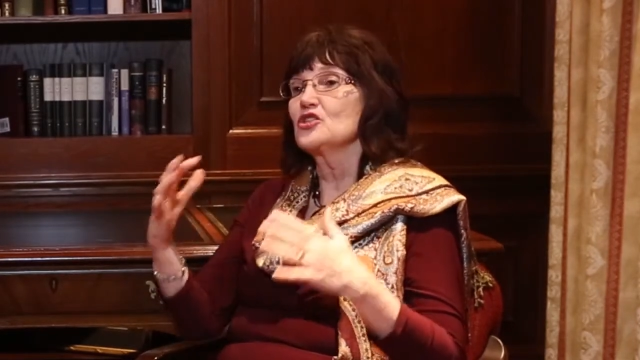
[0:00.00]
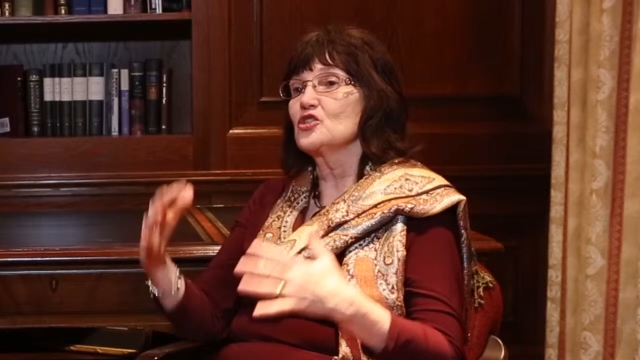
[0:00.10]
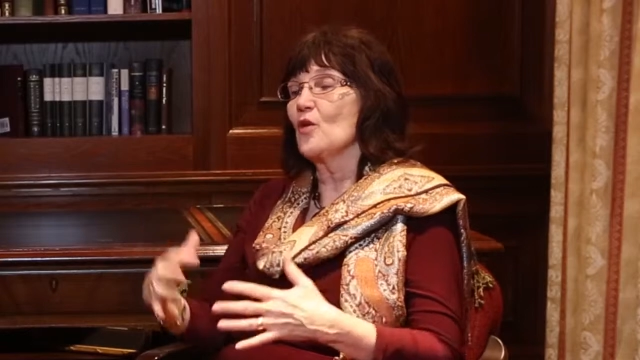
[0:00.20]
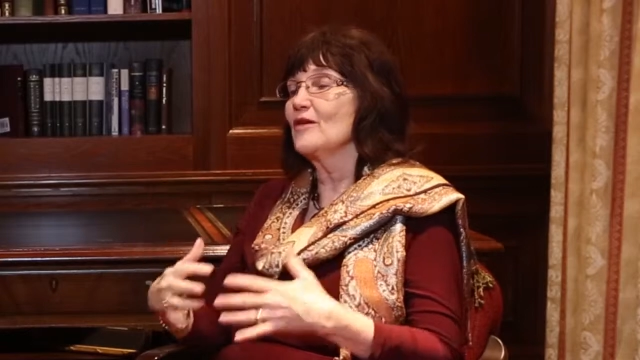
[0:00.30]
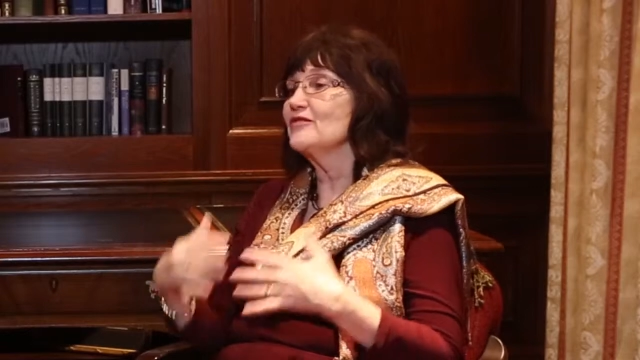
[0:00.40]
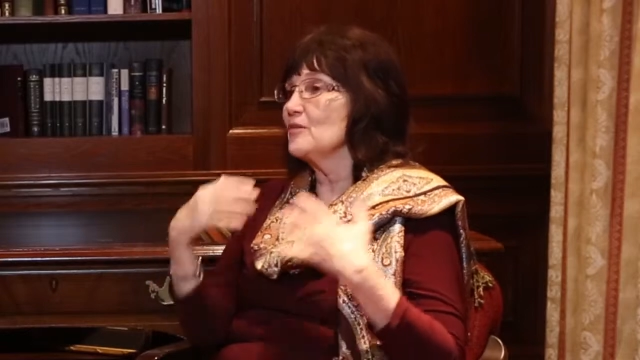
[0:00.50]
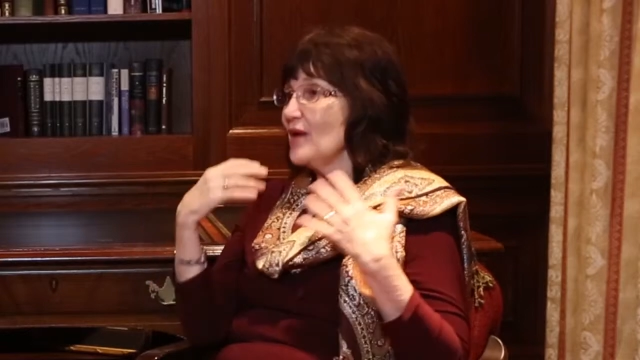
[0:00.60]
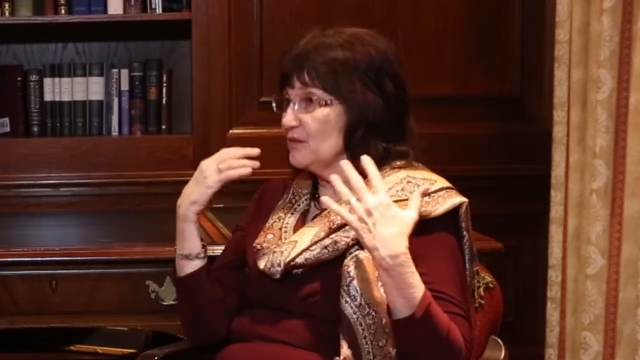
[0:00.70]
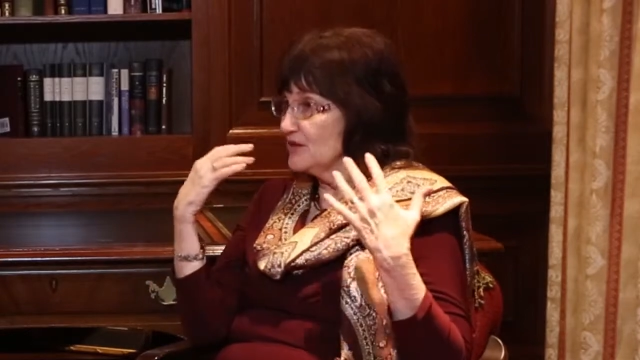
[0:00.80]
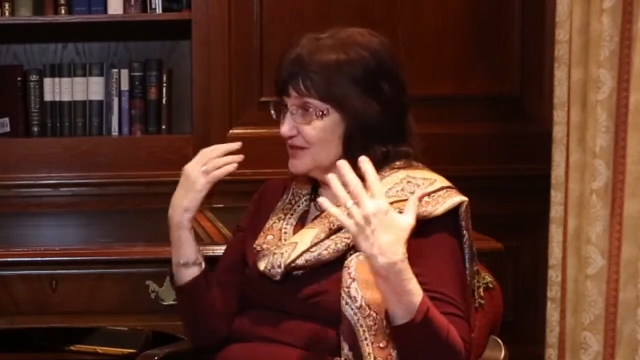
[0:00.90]
So if the
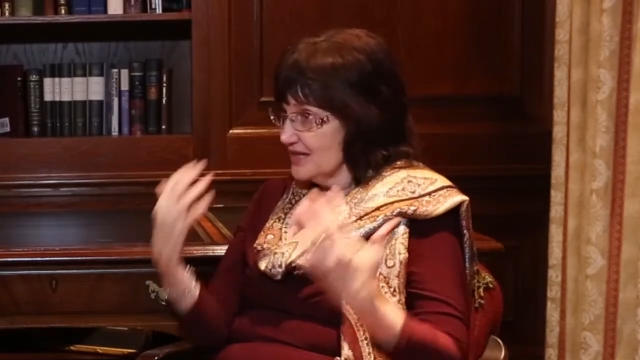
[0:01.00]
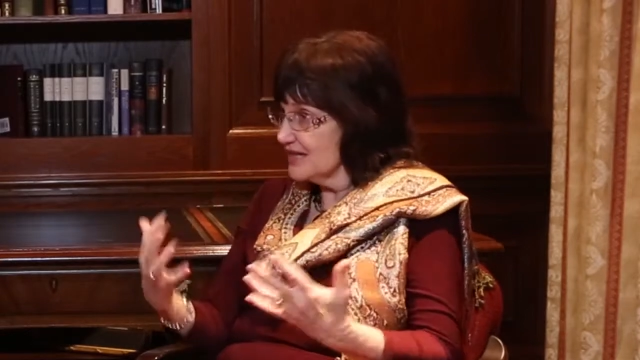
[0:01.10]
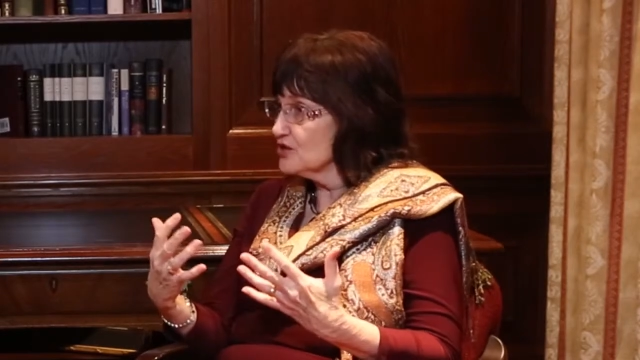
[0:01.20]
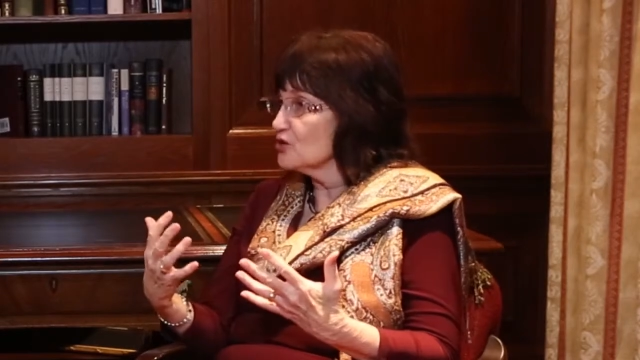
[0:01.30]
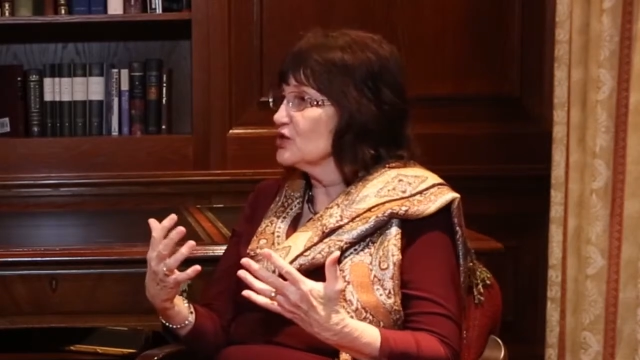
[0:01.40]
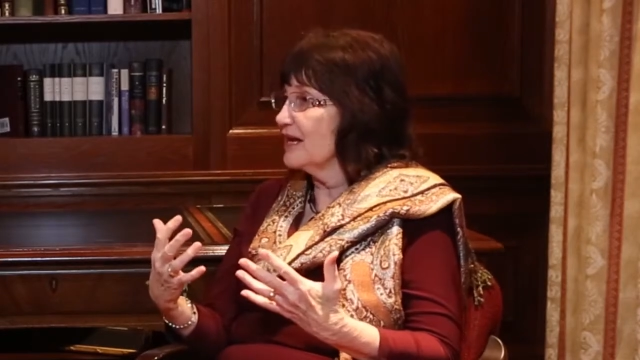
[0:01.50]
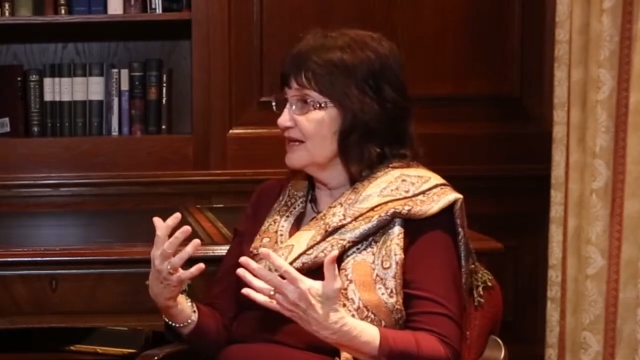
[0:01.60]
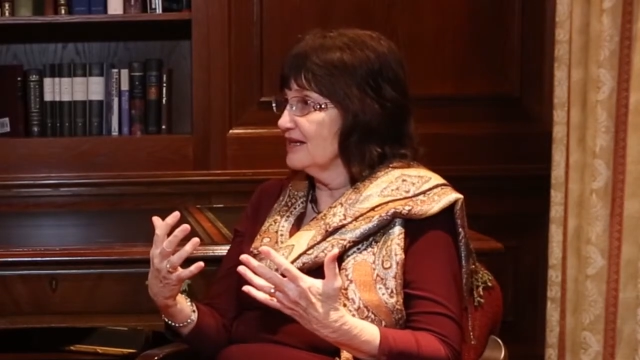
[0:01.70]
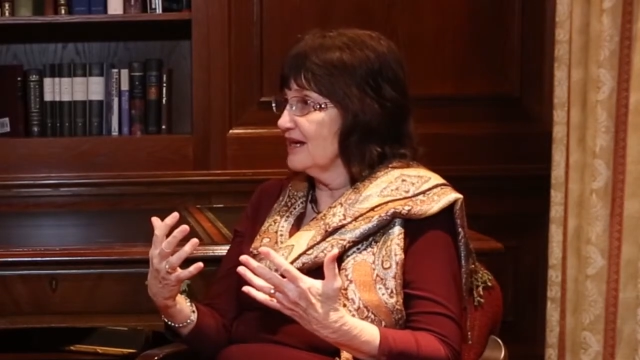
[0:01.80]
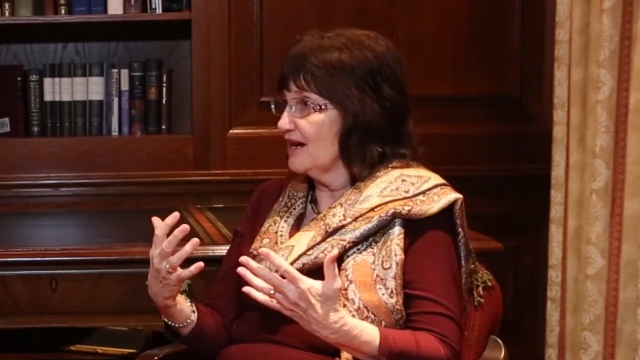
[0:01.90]
baby's needs are
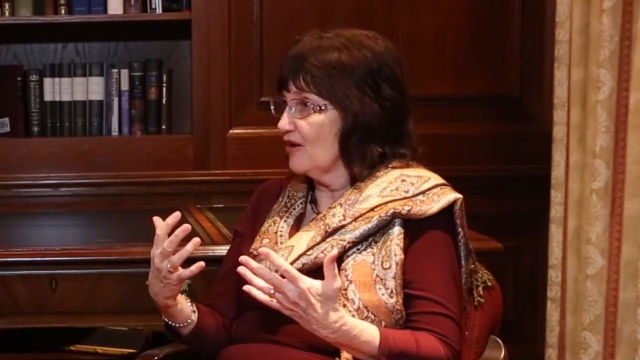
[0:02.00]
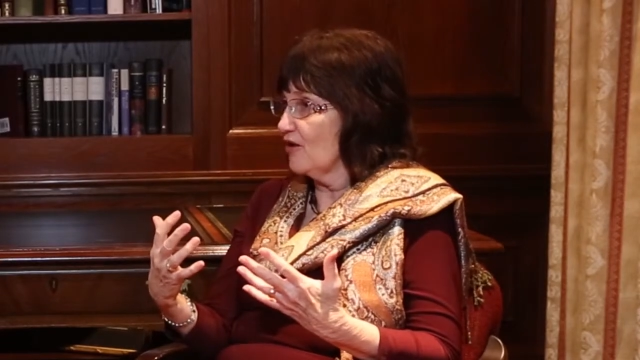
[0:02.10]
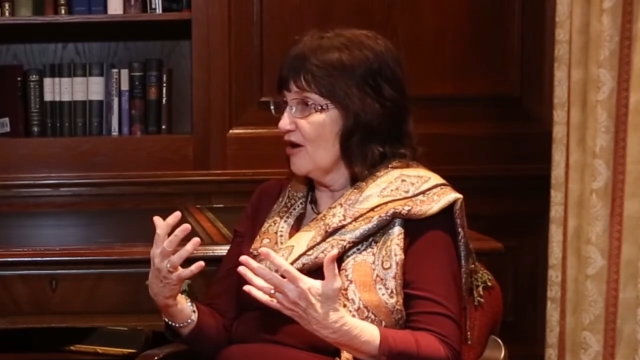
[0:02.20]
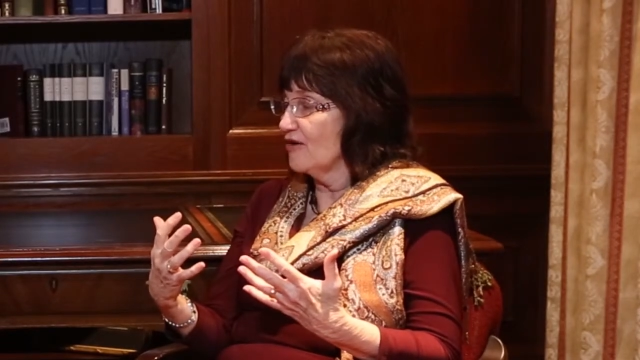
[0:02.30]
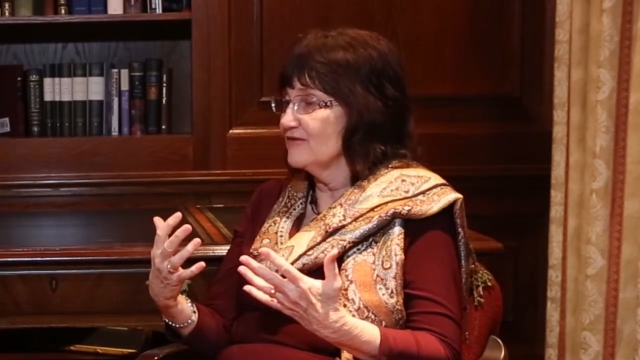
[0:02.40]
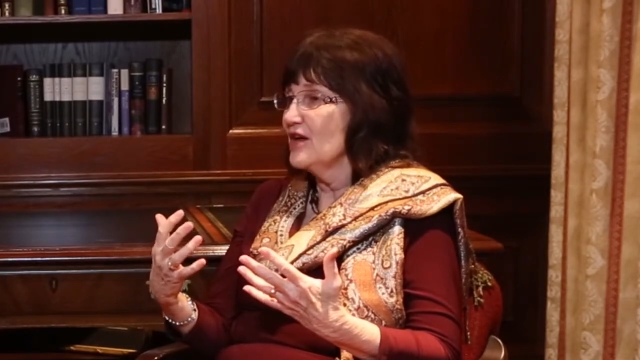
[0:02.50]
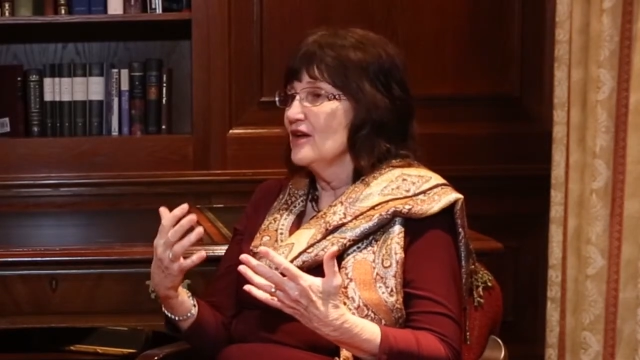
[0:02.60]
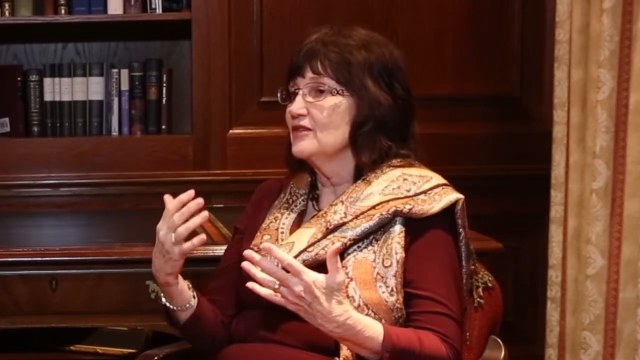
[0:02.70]
taken care of,